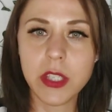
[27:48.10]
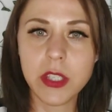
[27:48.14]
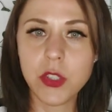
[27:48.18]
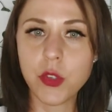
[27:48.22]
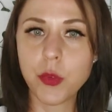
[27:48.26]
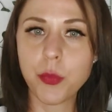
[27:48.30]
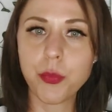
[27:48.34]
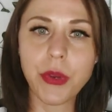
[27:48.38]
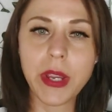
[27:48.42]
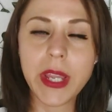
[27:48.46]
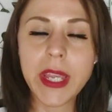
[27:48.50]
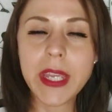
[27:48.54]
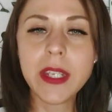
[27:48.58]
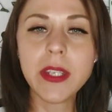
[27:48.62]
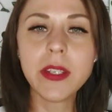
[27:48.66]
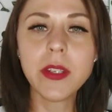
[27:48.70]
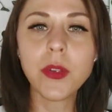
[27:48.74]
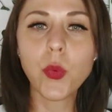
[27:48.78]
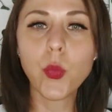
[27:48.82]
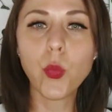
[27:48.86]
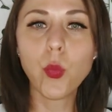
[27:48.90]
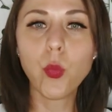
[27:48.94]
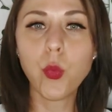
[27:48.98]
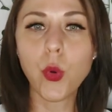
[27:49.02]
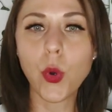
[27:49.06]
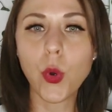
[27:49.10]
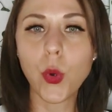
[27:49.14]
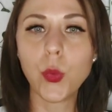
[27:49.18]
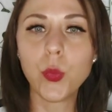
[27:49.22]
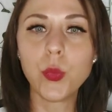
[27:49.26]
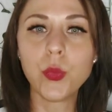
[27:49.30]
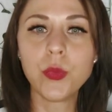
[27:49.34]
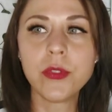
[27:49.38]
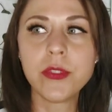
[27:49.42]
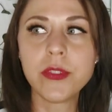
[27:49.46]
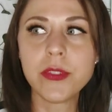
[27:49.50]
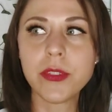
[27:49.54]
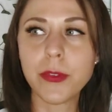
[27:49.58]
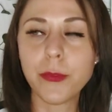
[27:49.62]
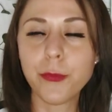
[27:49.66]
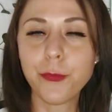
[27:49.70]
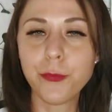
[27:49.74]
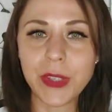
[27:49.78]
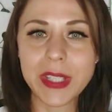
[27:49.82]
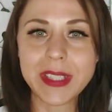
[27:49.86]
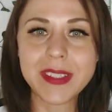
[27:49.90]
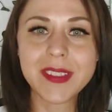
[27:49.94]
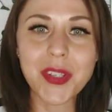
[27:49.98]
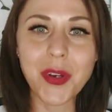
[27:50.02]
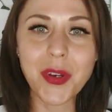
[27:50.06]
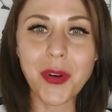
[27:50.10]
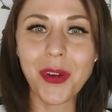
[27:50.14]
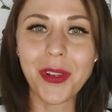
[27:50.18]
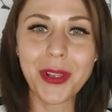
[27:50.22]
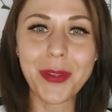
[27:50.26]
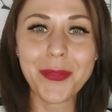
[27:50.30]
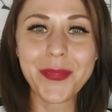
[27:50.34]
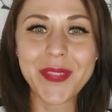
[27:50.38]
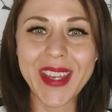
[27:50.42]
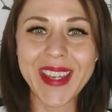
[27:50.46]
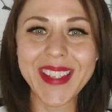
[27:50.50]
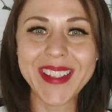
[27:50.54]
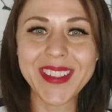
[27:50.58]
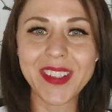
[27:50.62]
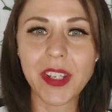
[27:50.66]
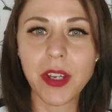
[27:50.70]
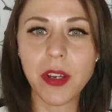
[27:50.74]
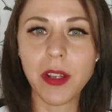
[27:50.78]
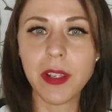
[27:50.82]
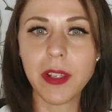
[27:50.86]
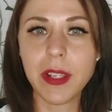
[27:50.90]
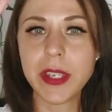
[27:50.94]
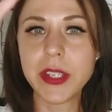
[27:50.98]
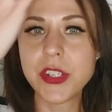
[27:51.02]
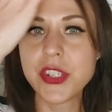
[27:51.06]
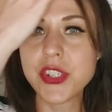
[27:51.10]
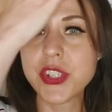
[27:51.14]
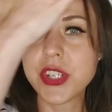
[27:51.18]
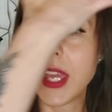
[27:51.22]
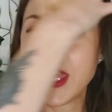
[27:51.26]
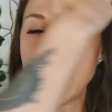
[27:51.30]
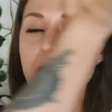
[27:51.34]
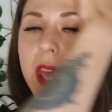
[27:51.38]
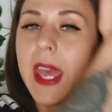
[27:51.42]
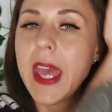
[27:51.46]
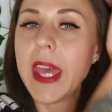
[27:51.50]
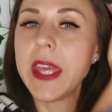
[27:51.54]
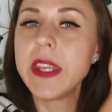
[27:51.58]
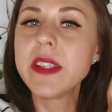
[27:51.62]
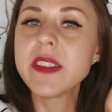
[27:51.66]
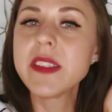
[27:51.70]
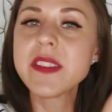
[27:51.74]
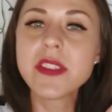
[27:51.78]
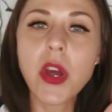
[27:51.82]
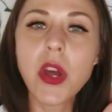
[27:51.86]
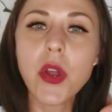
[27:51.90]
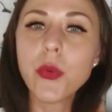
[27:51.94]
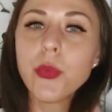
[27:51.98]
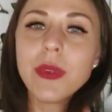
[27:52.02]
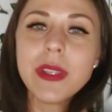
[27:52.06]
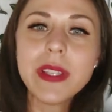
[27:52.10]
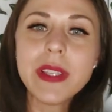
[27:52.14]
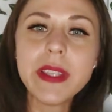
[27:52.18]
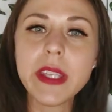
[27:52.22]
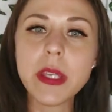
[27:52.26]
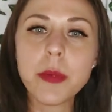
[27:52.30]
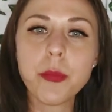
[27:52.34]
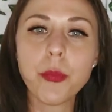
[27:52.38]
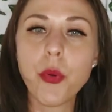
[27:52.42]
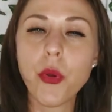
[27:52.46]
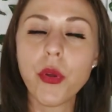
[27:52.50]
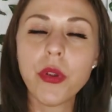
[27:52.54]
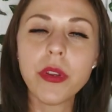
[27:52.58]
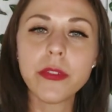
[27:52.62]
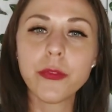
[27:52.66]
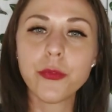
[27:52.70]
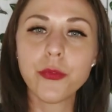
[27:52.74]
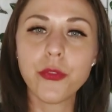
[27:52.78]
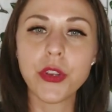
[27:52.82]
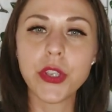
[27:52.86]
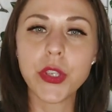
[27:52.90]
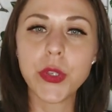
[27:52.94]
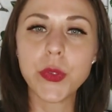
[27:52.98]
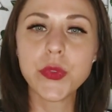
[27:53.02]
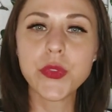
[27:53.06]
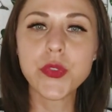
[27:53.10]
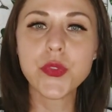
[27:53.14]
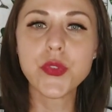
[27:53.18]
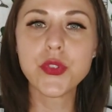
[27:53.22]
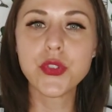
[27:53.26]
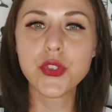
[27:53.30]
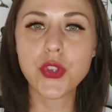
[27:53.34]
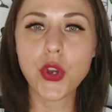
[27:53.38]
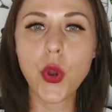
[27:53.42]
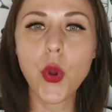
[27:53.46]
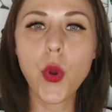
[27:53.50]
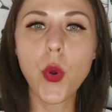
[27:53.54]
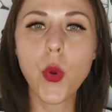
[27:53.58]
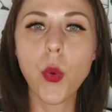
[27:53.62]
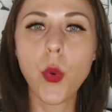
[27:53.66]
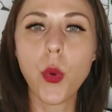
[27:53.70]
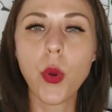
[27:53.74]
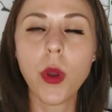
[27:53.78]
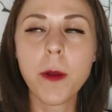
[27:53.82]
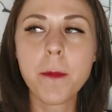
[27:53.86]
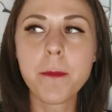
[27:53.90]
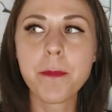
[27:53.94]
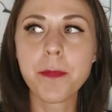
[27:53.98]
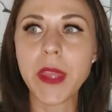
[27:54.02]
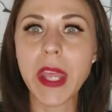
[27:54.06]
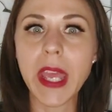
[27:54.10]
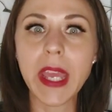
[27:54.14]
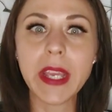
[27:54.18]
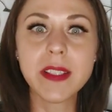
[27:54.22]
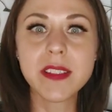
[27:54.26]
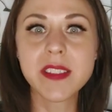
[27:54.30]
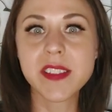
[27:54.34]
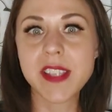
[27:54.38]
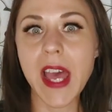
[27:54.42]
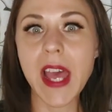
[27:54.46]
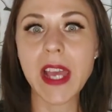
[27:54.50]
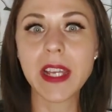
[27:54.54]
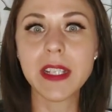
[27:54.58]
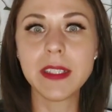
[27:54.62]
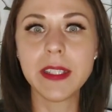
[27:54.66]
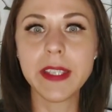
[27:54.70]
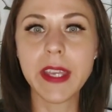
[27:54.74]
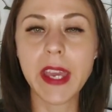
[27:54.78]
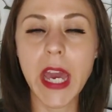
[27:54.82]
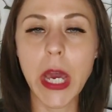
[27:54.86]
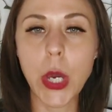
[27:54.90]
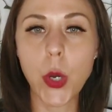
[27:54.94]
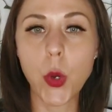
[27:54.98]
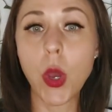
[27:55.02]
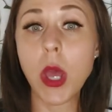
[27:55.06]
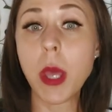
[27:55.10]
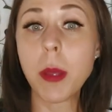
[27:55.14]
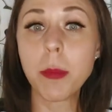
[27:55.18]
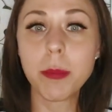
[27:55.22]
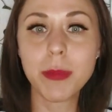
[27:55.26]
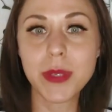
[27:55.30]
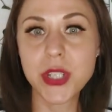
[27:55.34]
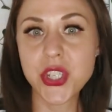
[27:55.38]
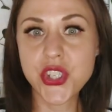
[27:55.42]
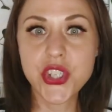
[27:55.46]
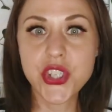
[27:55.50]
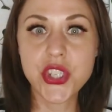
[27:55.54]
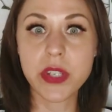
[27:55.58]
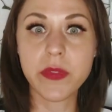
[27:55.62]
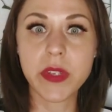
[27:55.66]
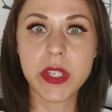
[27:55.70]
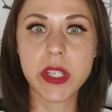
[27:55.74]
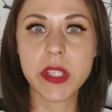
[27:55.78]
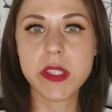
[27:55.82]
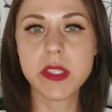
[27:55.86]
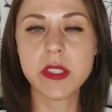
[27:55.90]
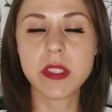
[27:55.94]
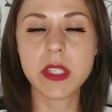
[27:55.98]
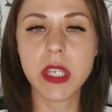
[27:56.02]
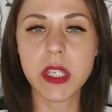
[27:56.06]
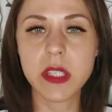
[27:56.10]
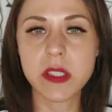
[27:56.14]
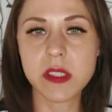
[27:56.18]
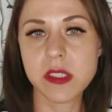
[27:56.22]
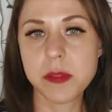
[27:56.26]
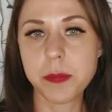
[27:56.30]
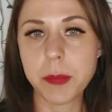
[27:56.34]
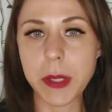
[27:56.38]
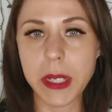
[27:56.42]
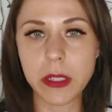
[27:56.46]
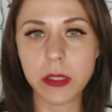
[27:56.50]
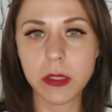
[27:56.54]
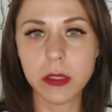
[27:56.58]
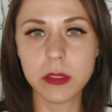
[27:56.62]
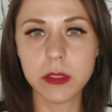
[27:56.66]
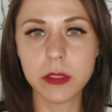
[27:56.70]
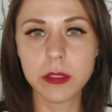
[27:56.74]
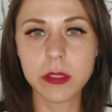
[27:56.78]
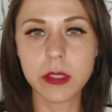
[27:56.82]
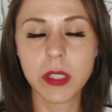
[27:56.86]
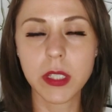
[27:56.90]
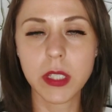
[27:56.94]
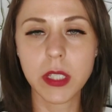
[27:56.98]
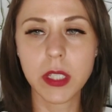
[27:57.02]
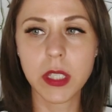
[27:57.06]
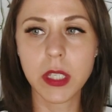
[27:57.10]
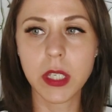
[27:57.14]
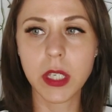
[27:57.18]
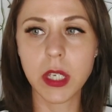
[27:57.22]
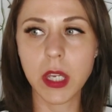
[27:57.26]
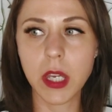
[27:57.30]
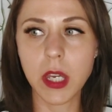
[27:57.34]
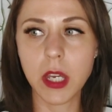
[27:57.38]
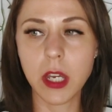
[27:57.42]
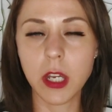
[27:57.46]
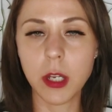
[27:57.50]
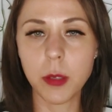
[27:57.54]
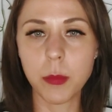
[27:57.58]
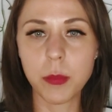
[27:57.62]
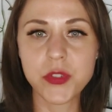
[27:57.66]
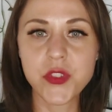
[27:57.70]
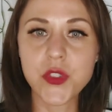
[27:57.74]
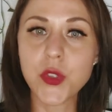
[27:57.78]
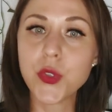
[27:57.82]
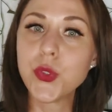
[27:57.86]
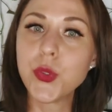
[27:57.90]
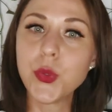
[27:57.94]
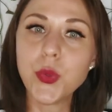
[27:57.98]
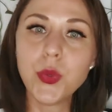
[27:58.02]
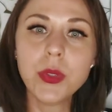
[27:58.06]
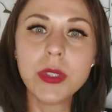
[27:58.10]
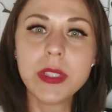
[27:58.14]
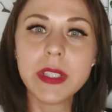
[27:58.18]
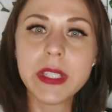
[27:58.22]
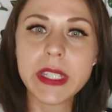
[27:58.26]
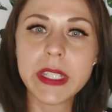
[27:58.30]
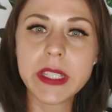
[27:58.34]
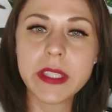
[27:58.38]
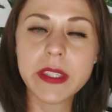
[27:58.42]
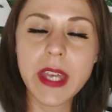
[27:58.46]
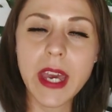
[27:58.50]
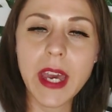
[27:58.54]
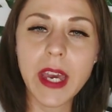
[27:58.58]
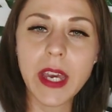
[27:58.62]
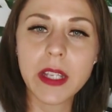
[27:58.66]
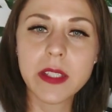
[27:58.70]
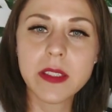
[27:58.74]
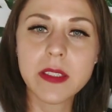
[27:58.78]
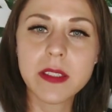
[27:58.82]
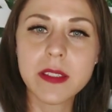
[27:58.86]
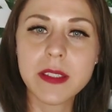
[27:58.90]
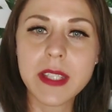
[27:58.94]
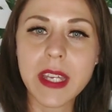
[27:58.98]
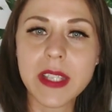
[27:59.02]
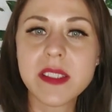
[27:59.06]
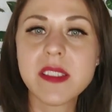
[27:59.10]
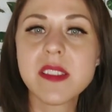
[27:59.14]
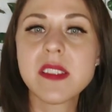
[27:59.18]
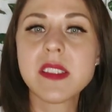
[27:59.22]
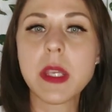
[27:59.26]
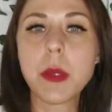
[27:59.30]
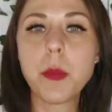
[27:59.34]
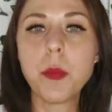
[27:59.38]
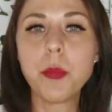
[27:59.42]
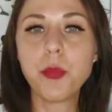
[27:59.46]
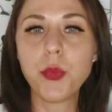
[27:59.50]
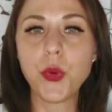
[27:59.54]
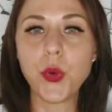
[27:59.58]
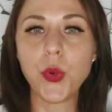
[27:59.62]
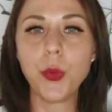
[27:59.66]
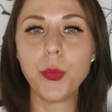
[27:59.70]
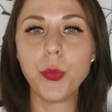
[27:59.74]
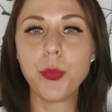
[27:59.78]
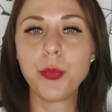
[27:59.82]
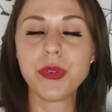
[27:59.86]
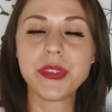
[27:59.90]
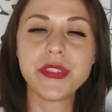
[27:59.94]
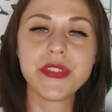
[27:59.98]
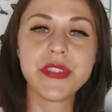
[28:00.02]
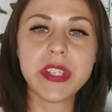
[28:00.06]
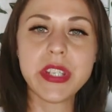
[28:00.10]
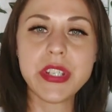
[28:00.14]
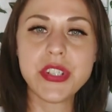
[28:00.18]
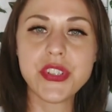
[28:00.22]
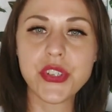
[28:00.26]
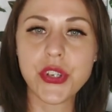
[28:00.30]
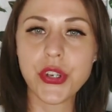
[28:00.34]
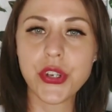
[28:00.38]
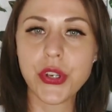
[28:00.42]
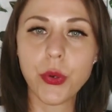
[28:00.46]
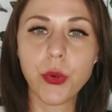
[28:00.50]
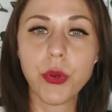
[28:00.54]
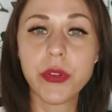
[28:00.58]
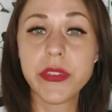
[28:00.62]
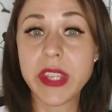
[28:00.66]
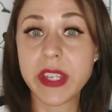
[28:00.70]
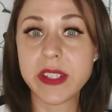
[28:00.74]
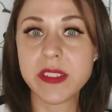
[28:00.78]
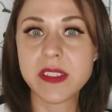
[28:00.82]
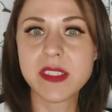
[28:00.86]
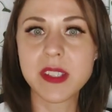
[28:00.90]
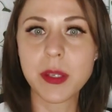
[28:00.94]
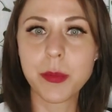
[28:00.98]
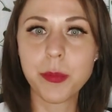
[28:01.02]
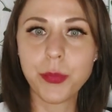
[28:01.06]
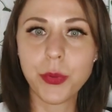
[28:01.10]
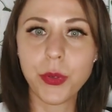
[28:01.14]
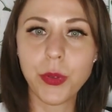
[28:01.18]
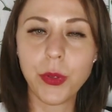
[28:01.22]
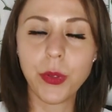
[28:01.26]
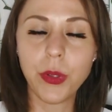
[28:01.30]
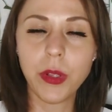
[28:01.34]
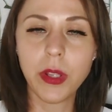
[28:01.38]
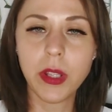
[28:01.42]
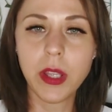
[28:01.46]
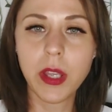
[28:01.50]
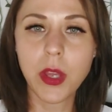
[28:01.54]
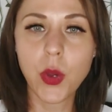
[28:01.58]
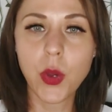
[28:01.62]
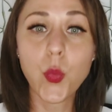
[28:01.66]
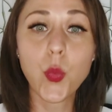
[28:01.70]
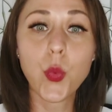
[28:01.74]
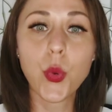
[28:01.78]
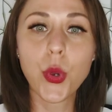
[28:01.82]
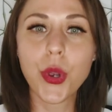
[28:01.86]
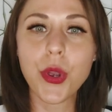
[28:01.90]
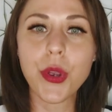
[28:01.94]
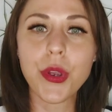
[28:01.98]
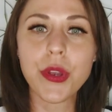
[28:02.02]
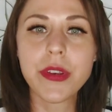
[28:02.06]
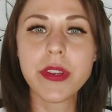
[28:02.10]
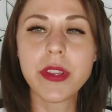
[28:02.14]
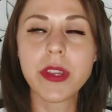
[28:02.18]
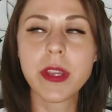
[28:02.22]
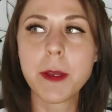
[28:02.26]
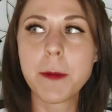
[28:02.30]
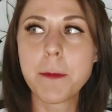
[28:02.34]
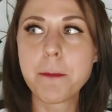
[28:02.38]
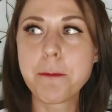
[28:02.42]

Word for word: Your brain won't fit all of that knowledge, and it's not really important for you to know exactly how mischievous is spelled. So Googling that simple procedure or that simple word,